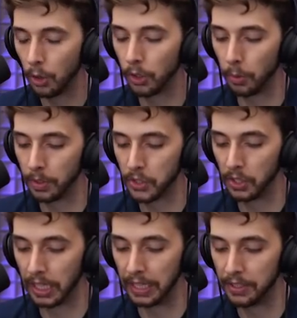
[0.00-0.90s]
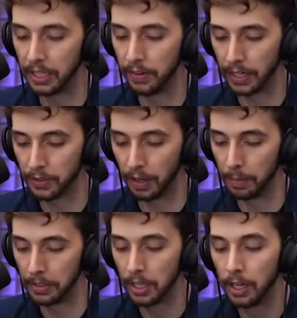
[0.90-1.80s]
Oh god, we're still getting the T-Rex
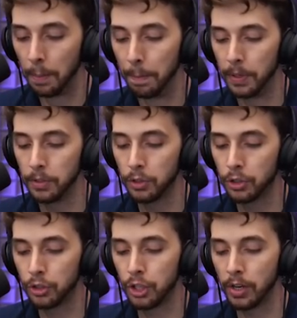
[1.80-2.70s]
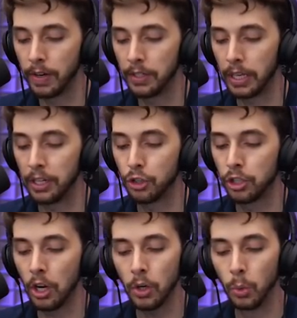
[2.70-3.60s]
families. Munch generates a
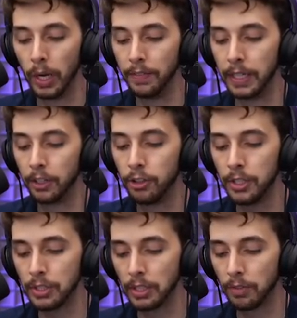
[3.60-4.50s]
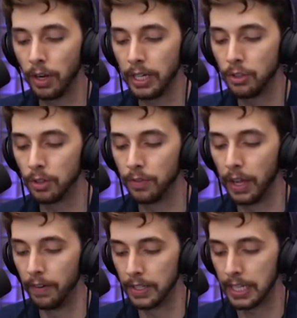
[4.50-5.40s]
shockwave, increasing the range of
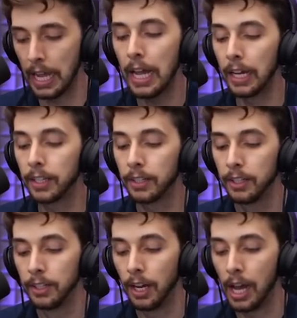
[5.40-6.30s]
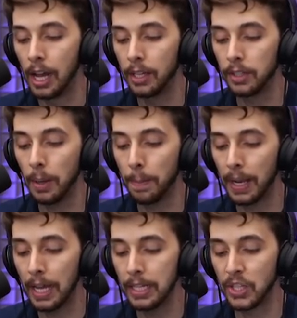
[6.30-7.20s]
their attack, and
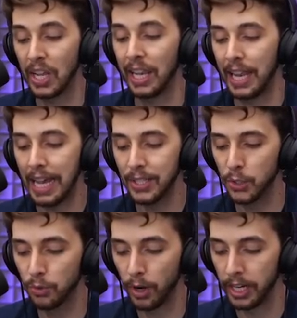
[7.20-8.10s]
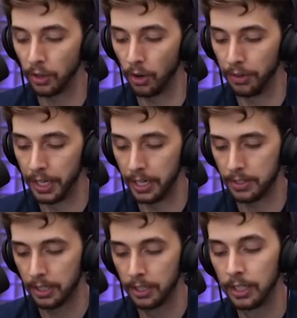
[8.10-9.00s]
applies lacerate on
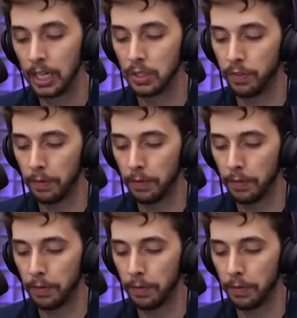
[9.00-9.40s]
hit as a